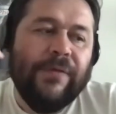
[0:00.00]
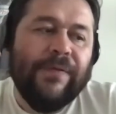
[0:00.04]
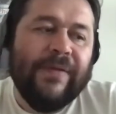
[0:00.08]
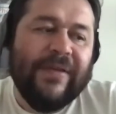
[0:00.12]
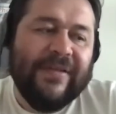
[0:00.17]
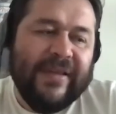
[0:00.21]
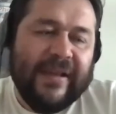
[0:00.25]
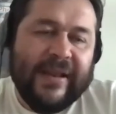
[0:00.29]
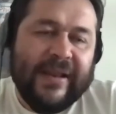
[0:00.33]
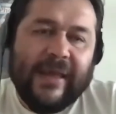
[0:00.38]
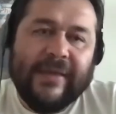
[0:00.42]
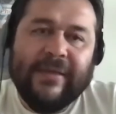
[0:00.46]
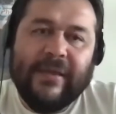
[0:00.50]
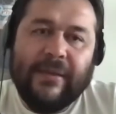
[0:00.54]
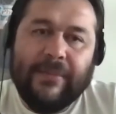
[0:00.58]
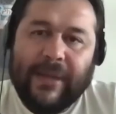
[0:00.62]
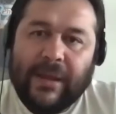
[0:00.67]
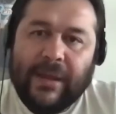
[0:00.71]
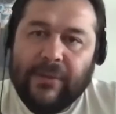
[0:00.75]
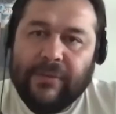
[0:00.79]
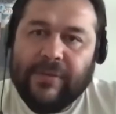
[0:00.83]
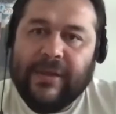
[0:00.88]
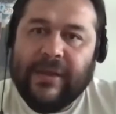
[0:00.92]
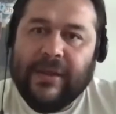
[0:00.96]
fascinated
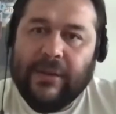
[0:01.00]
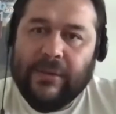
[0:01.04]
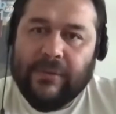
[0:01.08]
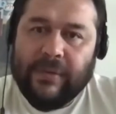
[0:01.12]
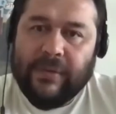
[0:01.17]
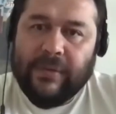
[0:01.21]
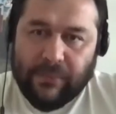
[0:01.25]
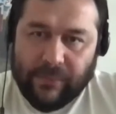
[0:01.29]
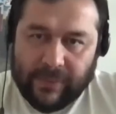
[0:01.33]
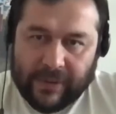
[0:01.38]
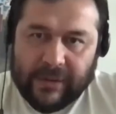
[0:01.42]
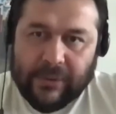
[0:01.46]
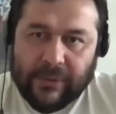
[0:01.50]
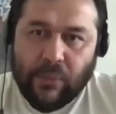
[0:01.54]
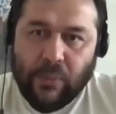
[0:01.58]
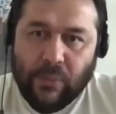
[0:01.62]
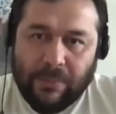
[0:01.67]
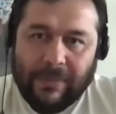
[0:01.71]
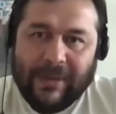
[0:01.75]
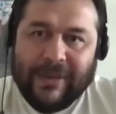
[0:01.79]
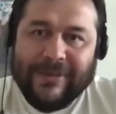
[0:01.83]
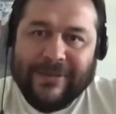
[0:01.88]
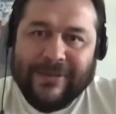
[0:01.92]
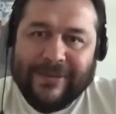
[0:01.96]
about the way
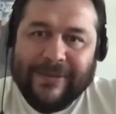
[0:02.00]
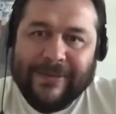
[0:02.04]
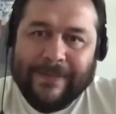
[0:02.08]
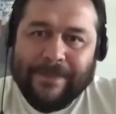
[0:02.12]
women